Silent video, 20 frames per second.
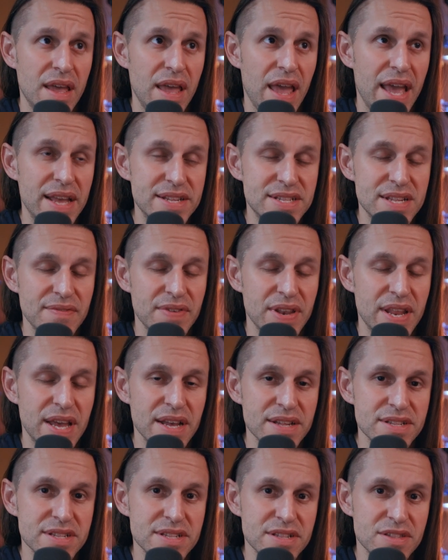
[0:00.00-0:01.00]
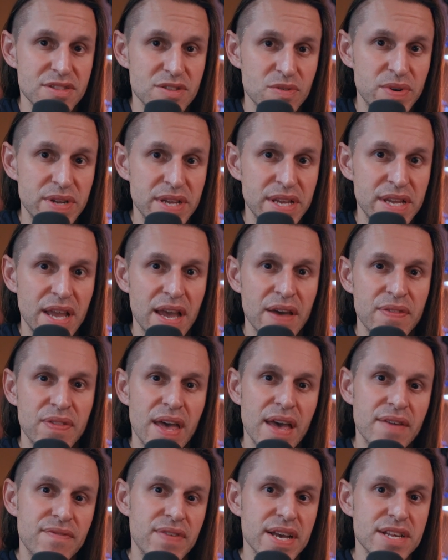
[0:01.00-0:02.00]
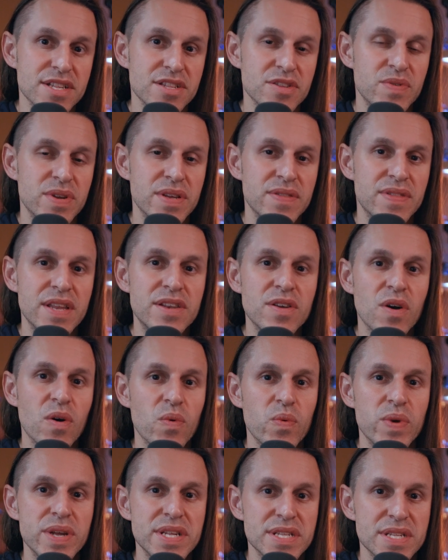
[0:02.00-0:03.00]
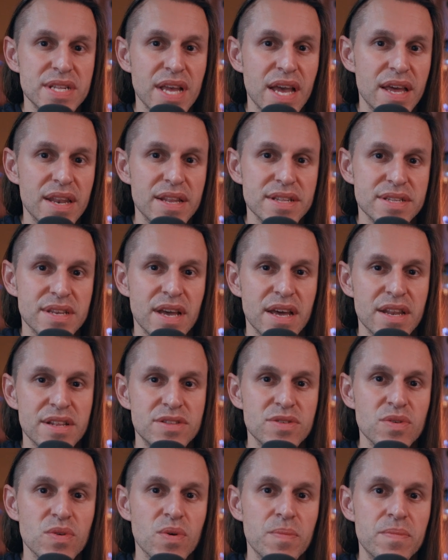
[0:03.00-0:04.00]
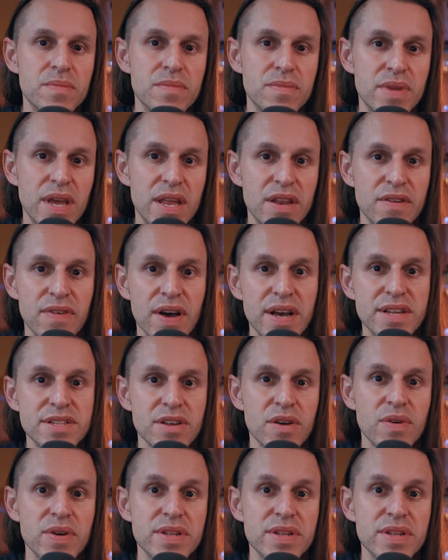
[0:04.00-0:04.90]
A7S III and the FX3, they don't reset. It's not a dual native ISO.